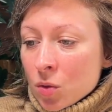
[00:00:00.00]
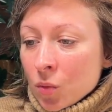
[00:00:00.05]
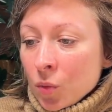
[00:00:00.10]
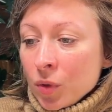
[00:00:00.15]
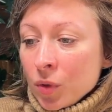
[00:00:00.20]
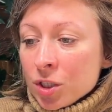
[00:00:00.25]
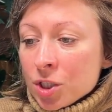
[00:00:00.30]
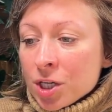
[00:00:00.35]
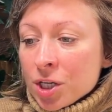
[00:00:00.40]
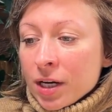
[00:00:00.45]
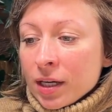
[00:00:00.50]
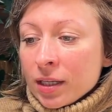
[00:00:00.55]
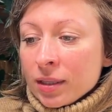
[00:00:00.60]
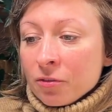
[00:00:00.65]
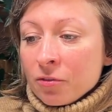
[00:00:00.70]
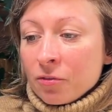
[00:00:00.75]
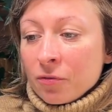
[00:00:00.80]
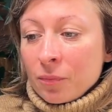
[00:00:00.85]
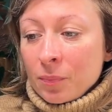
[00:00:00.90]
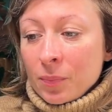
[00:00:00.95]
which kind
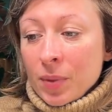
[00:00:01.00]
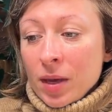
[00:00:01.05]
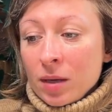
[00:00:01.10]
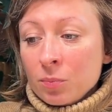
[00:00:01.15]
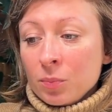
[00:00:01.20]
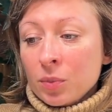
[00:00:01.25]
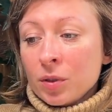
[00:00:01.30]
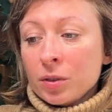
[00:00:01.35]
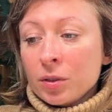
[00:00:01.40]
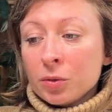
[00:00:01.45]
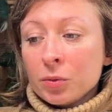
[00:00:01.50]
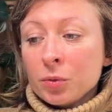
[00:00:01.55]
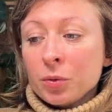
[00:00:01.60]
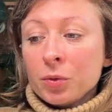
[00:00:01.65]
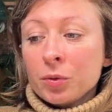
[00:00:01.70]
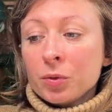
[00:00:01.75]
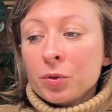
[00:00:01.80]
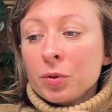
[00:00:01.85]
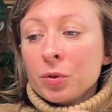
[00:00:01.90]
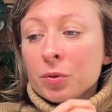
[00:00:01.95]
of paper do
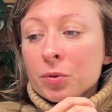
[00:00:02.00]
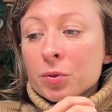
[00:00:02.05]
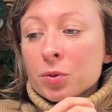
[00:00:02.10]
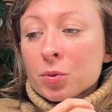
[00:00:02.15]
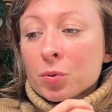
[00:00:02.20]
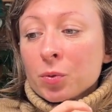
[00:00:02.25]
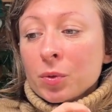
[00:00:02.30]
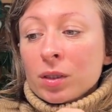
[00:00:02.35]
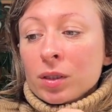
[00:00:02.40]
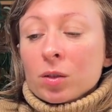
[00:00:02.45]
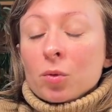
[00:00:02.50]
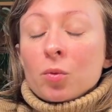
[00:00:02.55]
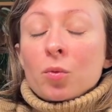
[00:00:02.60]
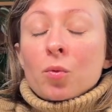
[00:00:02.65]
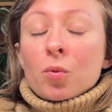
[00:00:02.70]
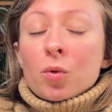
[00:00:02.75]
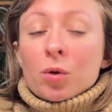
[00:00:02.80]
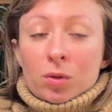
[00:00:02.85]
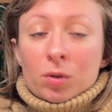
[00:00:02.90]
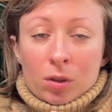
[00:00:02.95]
you use with
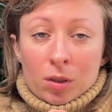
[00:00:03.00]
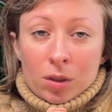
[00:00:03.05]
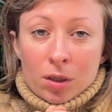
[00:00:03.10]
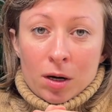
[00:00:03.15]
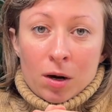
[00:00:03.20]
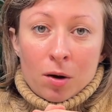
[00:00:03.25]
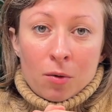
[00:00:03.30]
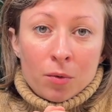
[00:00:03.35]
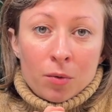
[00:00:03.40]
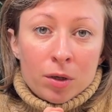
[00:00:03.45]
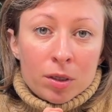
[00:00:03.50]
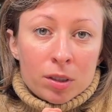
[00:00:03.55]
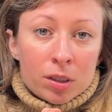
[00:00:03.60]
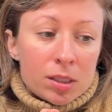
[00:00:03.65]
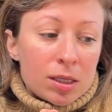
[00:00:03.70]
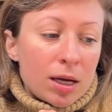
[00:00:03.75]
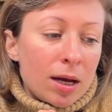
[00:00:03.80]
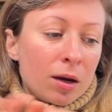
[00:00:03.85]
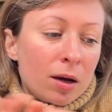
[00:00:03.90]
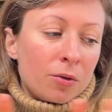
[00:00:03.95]

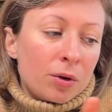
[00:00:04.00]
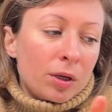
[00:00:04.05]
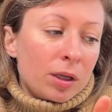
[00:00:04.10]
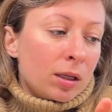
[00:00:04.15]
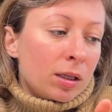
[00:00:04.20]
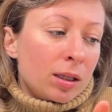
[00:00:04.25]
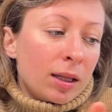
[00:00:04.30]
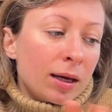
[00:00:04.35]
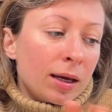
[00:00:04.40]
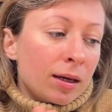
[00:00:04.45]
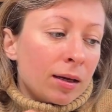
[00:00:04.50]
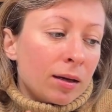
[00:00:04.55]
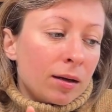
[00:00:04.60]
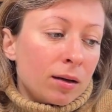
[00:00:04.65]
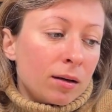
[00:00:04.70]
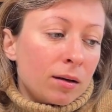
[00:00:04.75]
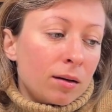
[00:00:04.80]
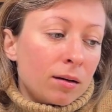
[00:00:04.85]
watercolors? I really like